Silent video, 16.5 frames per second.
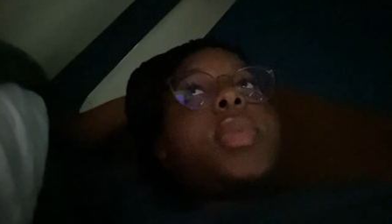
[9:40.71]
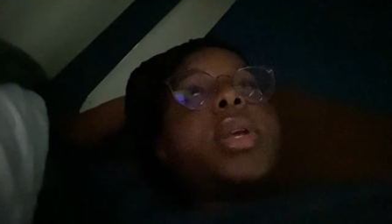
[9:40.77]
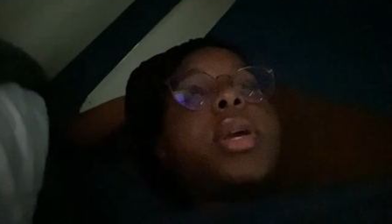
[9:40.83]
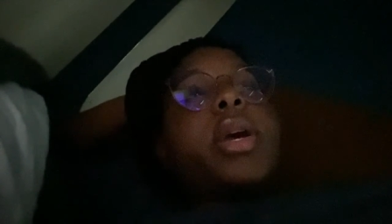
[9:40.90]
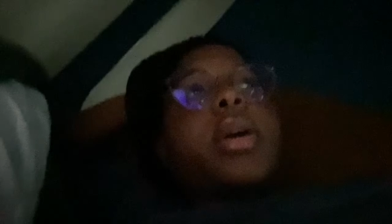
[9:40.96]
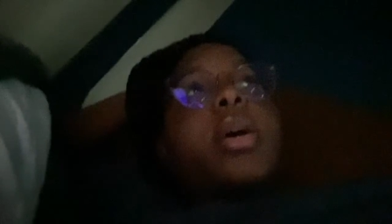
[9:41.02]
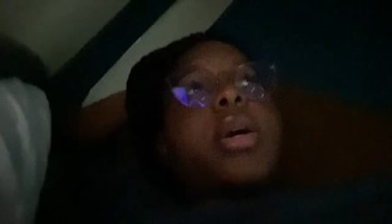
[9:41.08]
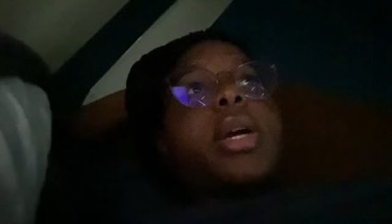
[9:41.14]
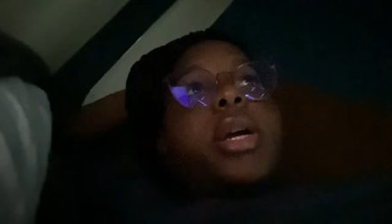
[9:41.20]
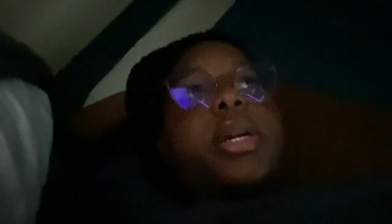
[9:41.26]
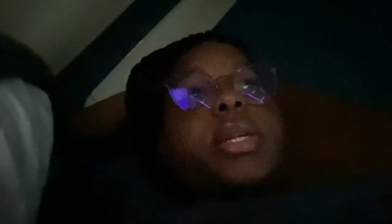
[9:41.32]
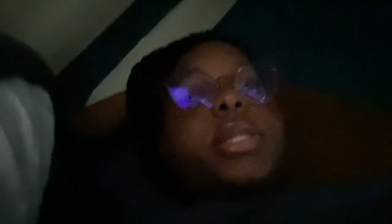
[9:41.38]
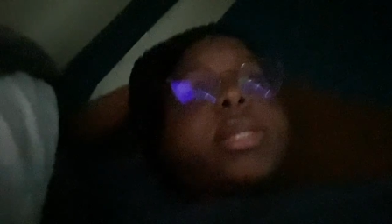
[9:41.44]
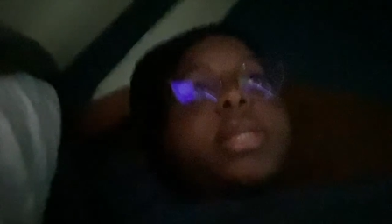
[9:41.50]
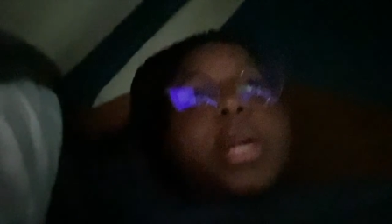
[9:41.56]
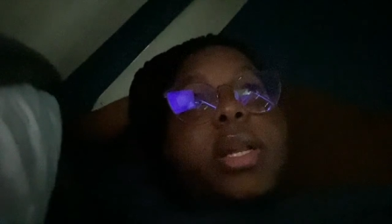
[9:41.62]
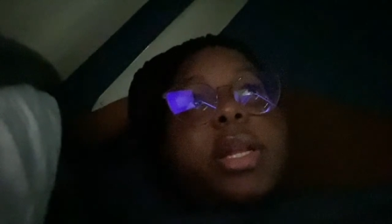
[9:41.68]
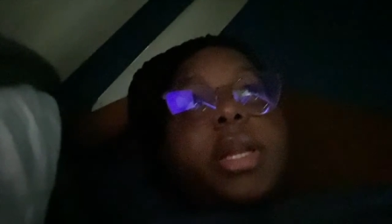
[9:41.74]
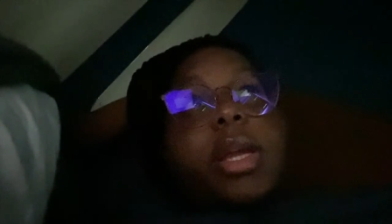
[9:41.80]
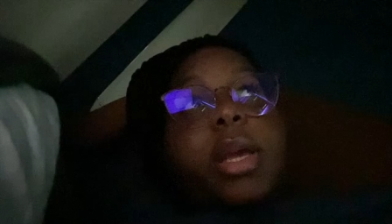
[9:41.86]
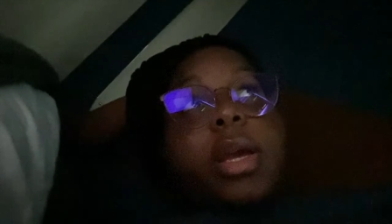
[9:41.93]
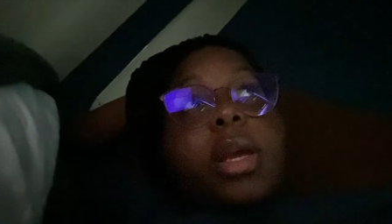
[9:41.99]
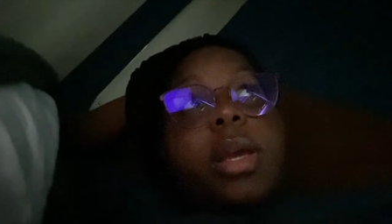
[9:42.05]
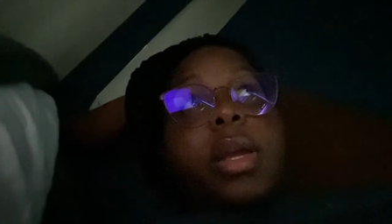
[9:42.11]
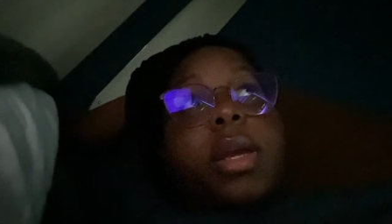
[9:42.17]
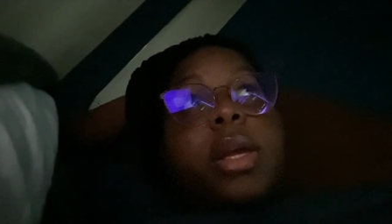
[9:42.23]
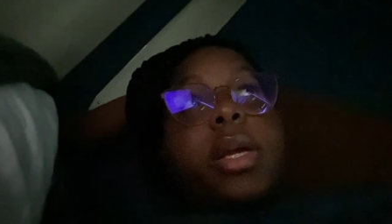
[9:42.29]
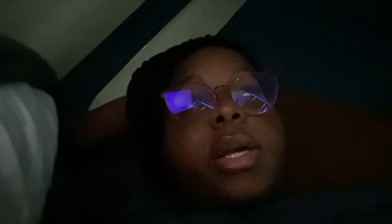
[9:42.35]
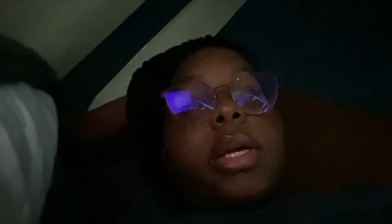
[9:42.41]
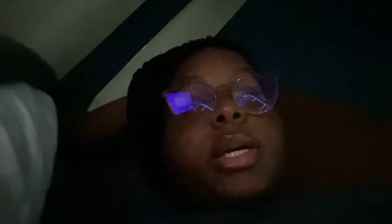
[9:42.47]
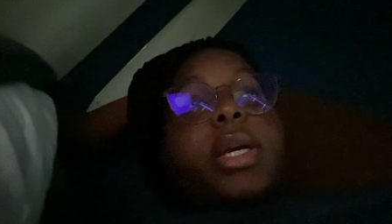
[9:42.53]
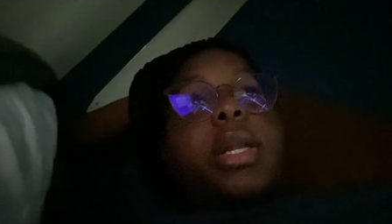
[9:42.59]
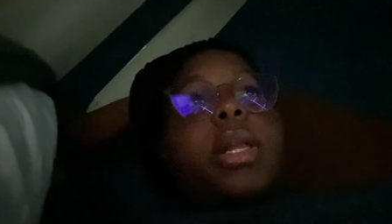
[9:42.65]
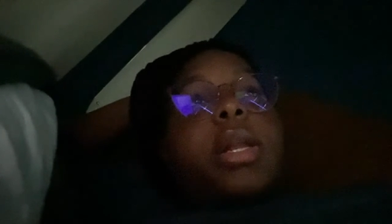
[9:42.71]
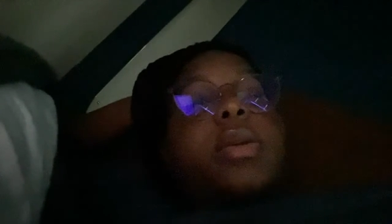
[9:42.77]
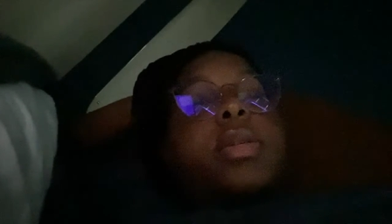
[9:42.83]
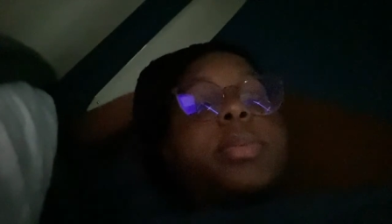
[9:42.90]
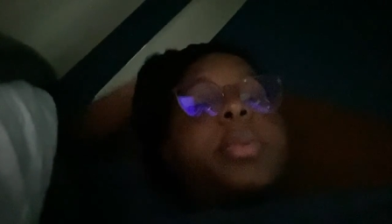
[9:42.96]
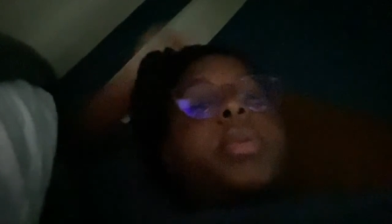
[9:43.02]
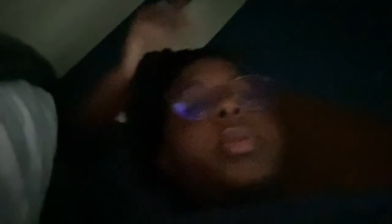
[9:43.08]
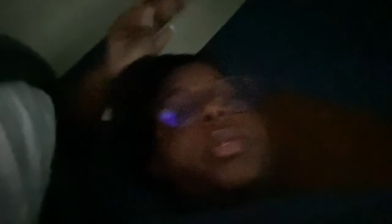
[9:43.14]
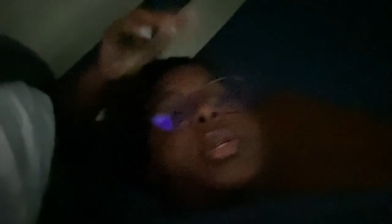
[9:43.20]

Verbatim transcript: I got here on Sunday and I was supposed